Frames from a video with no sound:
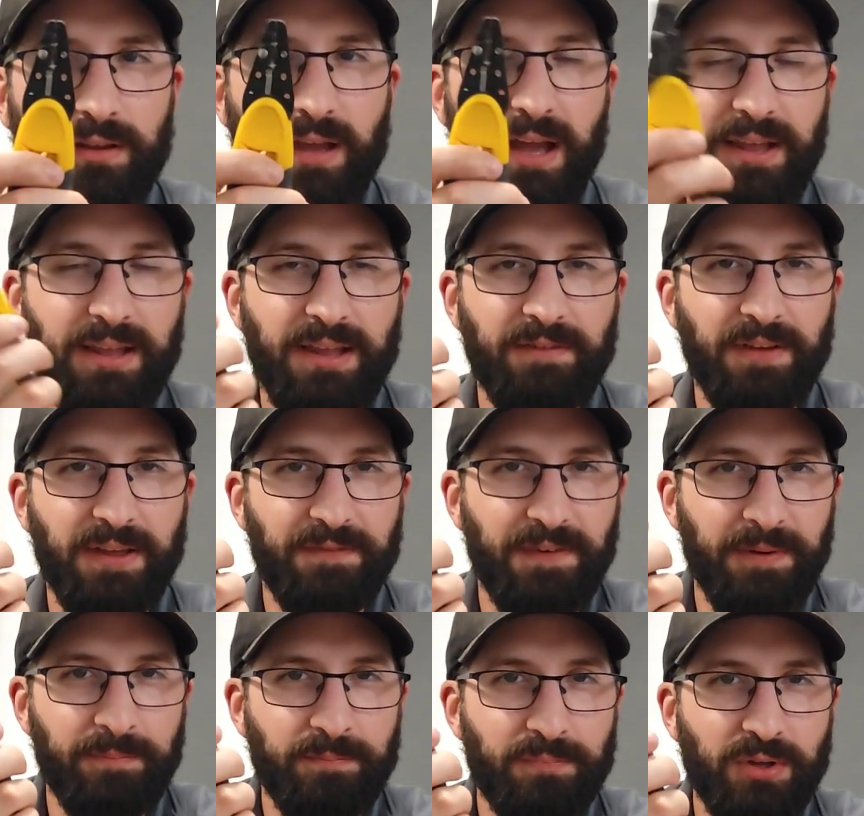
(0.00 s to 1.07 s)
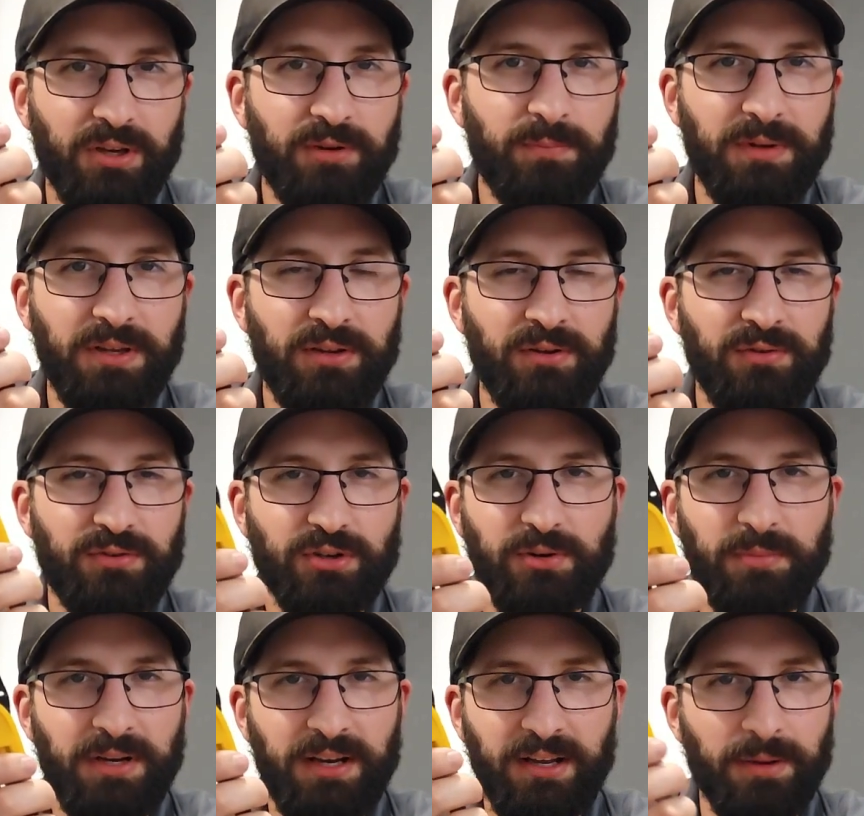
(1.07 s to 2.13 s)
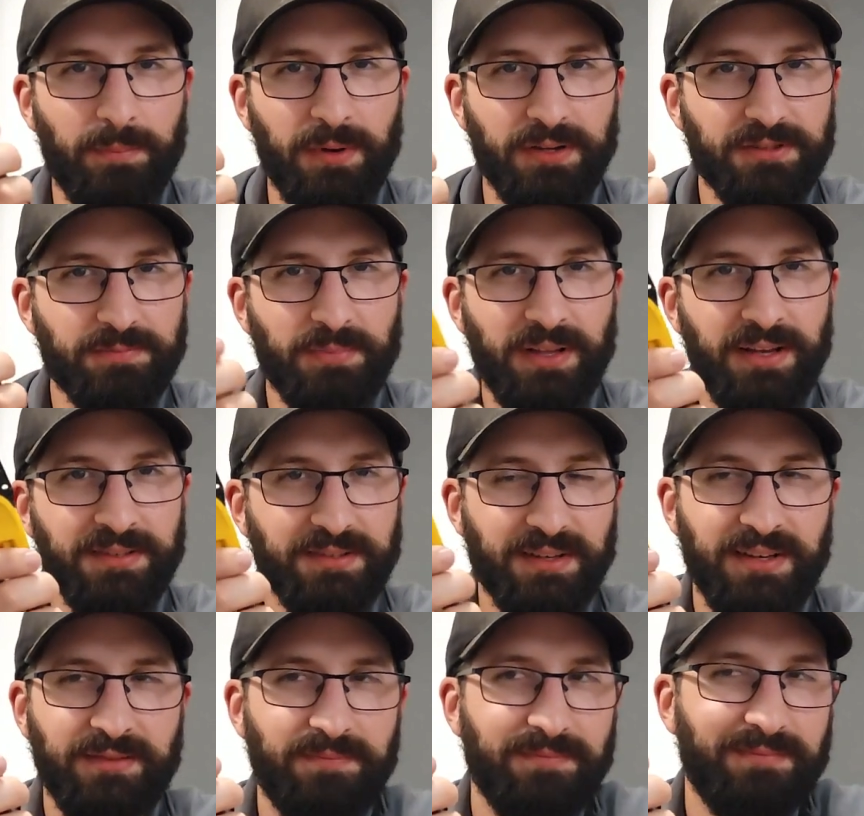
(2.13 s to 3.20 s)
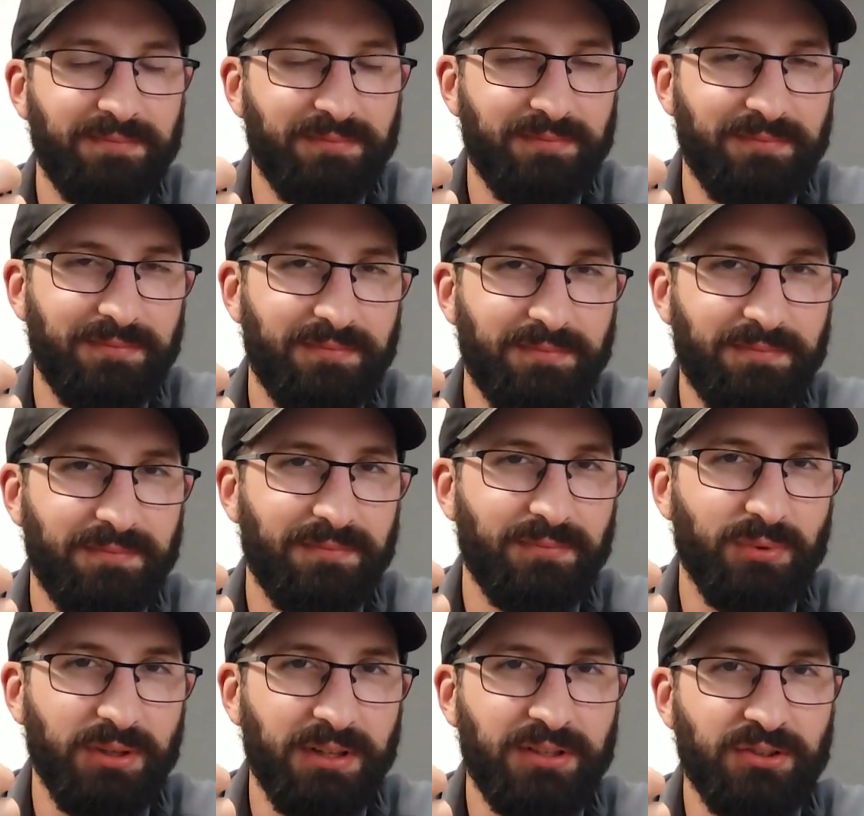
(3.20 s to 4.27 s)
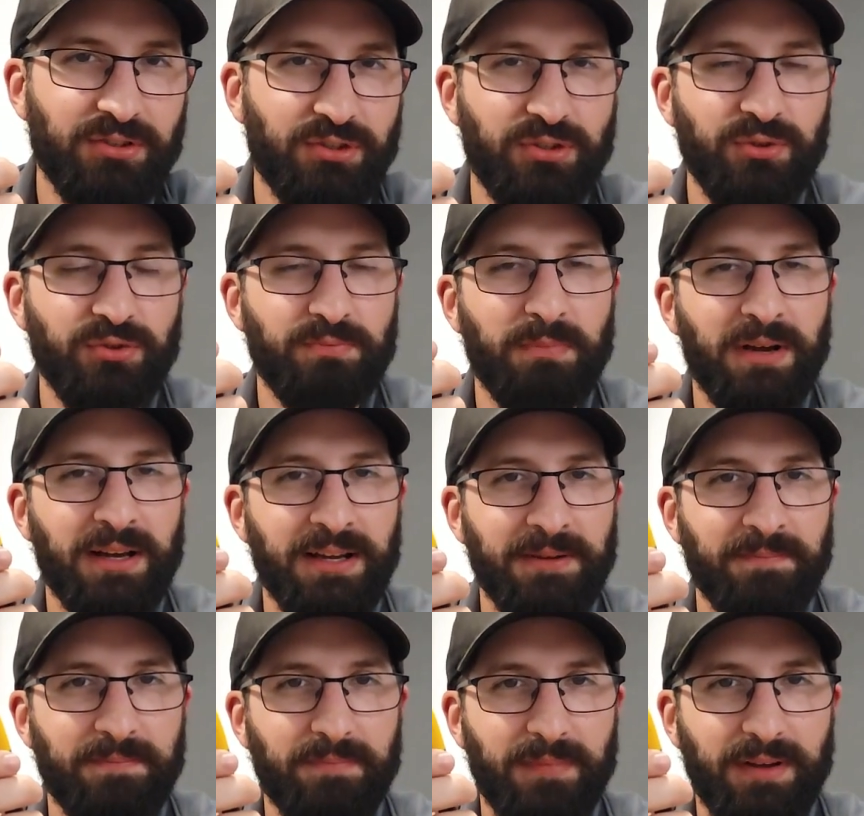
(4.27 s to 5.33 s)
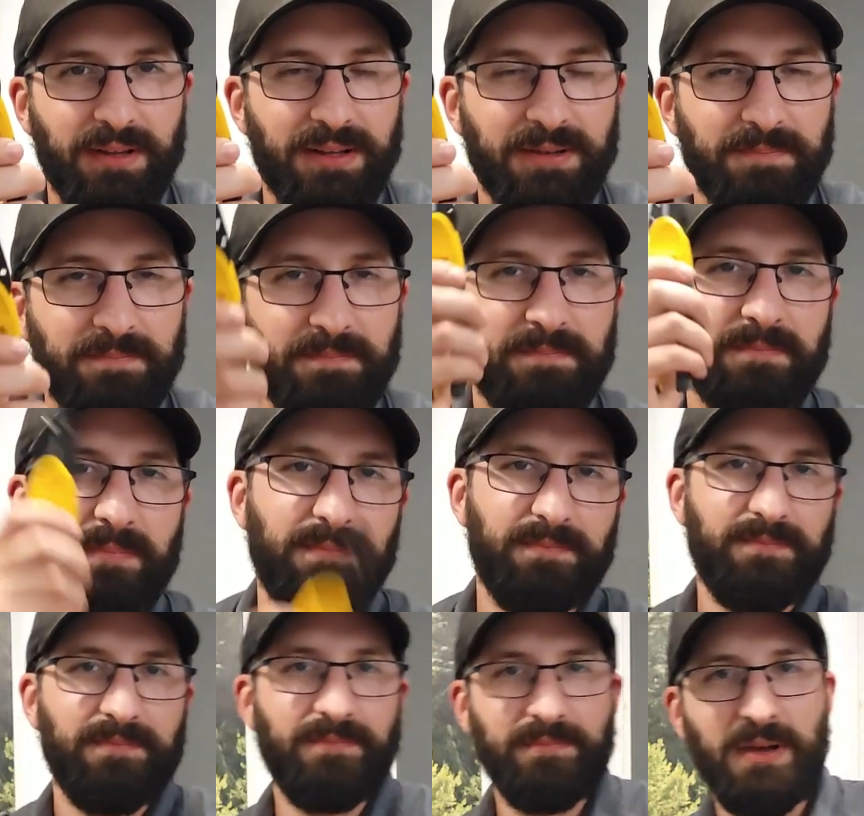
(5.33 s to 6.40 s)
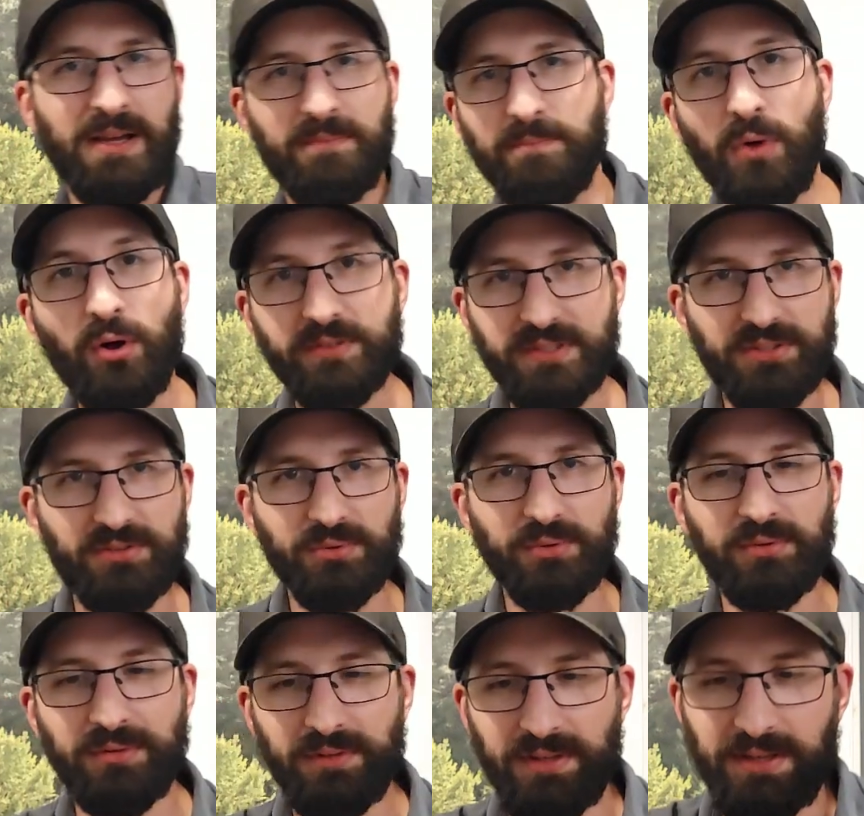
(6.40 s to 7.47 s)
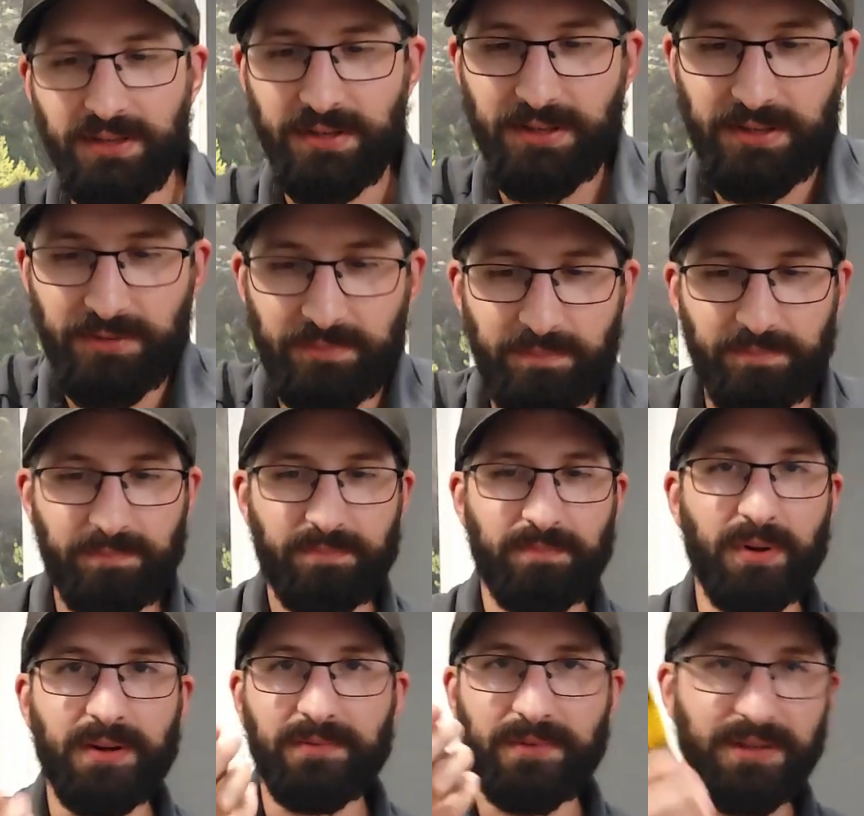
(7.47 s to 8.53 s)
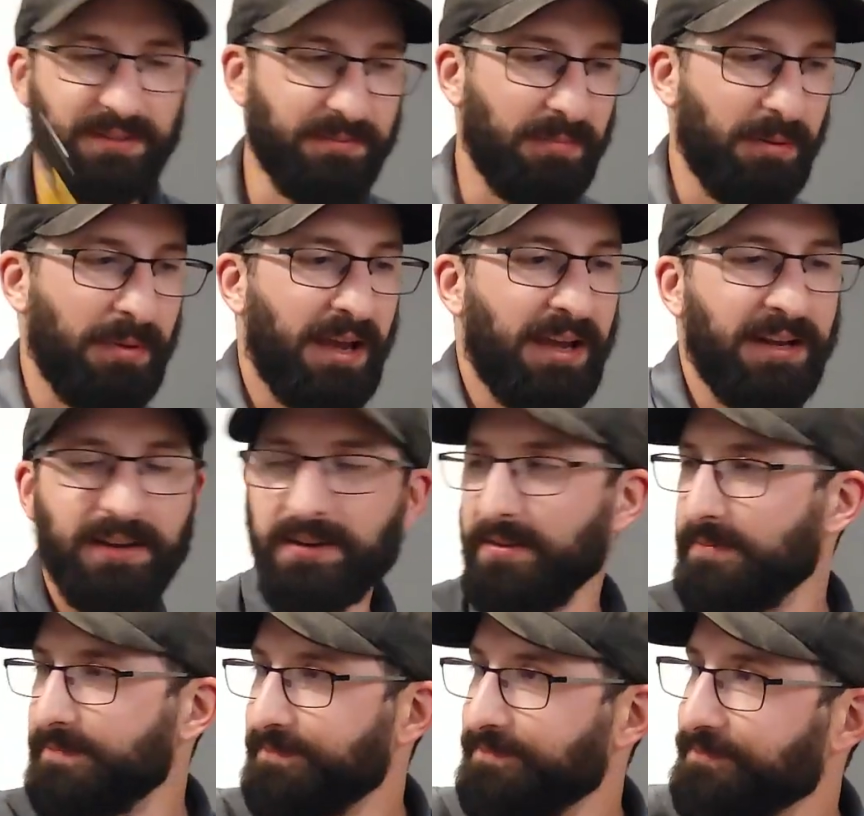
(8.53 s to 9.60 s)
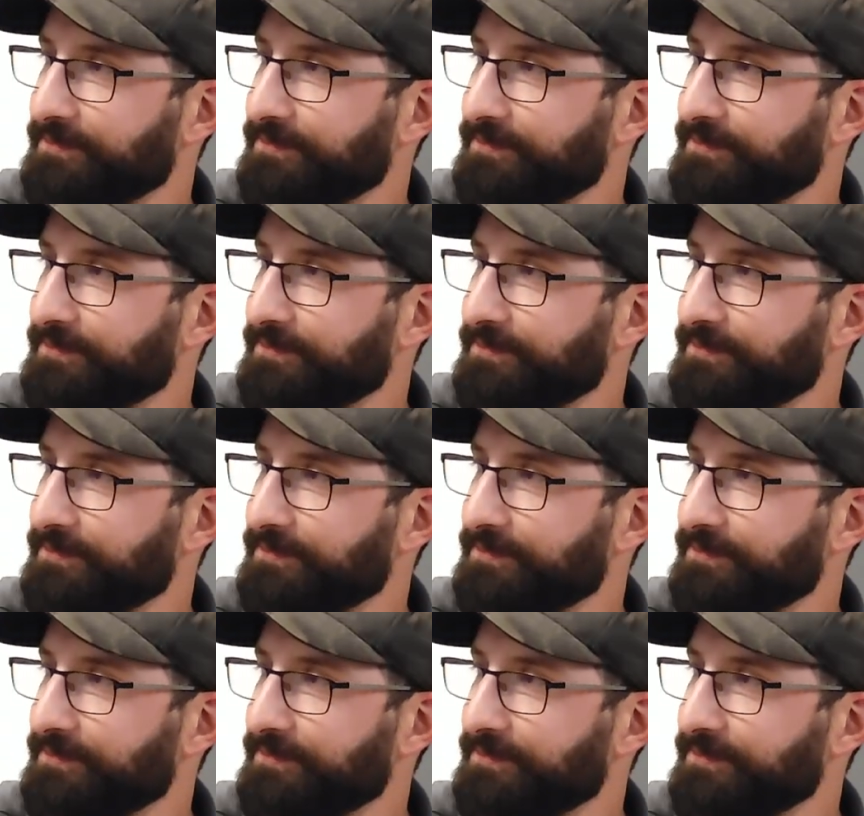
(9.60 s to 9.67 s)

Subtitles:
If I'm going to be terminating a butt splice, I really just use my my multi-tool, but it's in my bag.